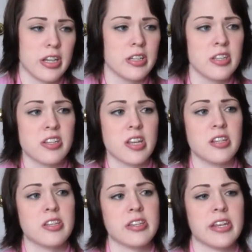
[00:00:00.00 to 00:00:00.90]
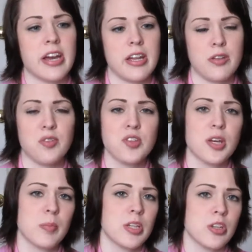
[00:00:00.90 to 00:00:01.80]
in the sense that if you tell me